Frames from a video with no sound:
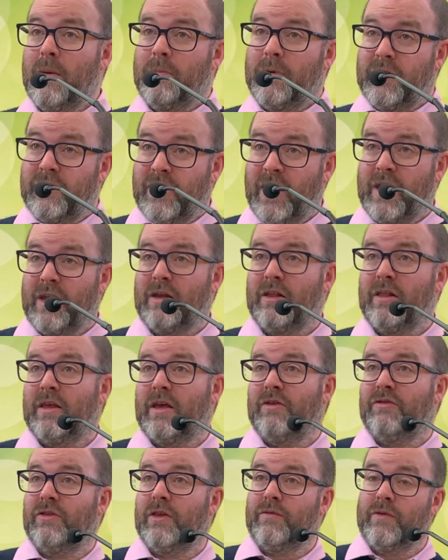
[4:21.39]
particularly
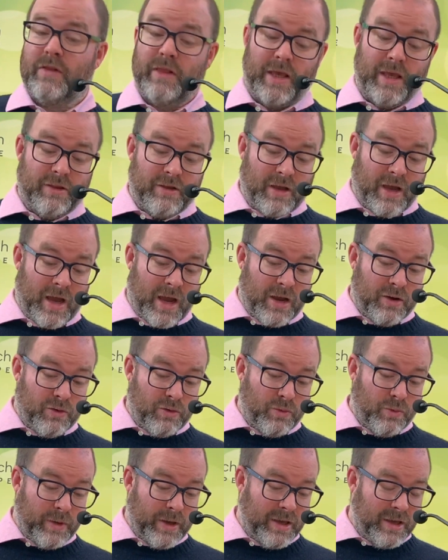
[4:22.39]
as they relate to
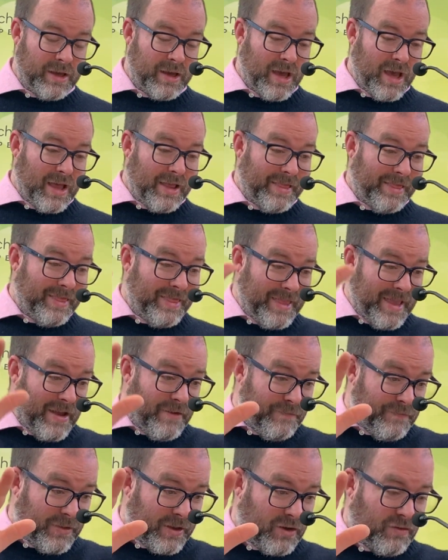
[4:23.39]
how we
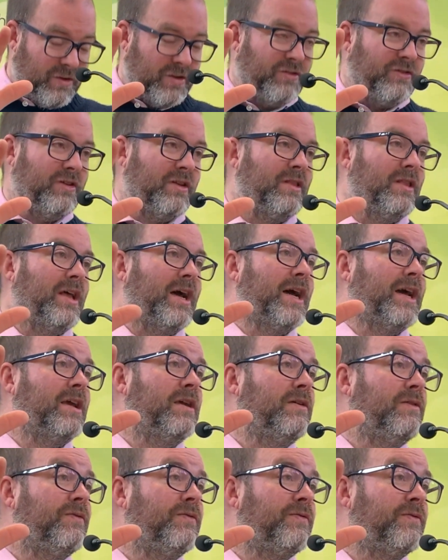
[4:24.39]
live the Christian
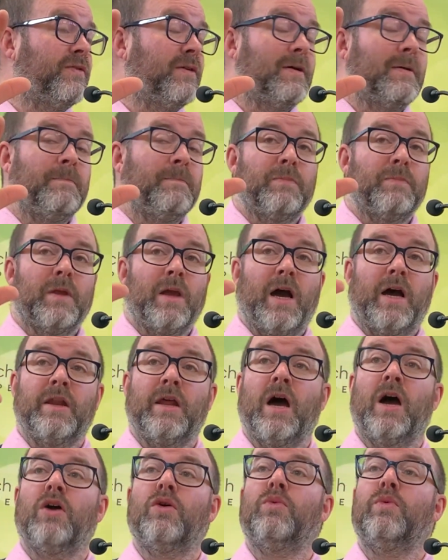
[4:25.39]
life and
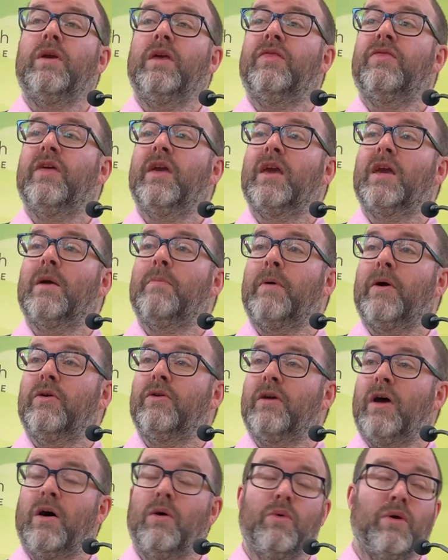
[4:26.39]
how we think
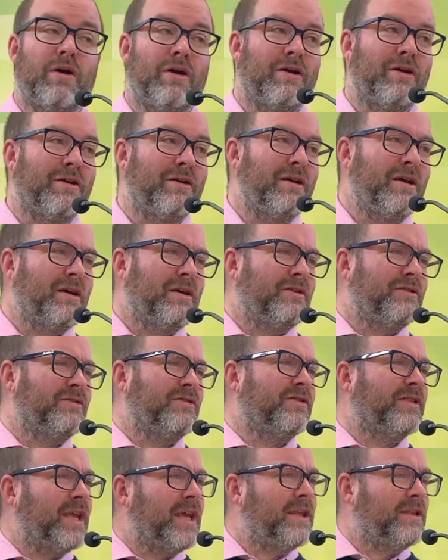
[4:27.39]
about our
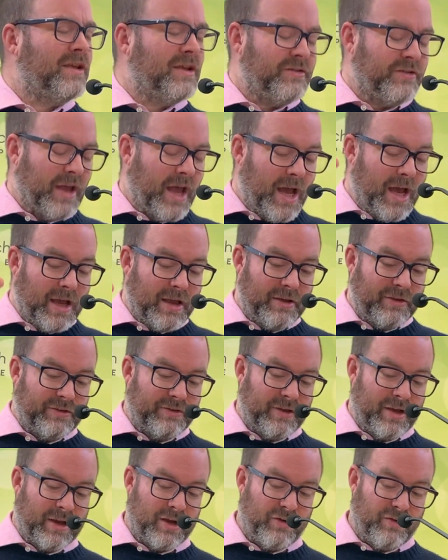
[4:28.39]
status
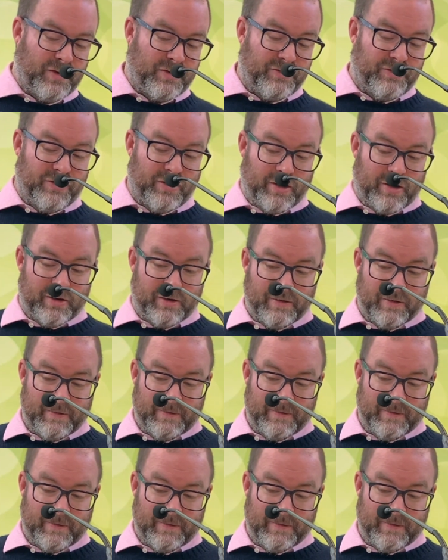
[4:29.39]
as a Christian.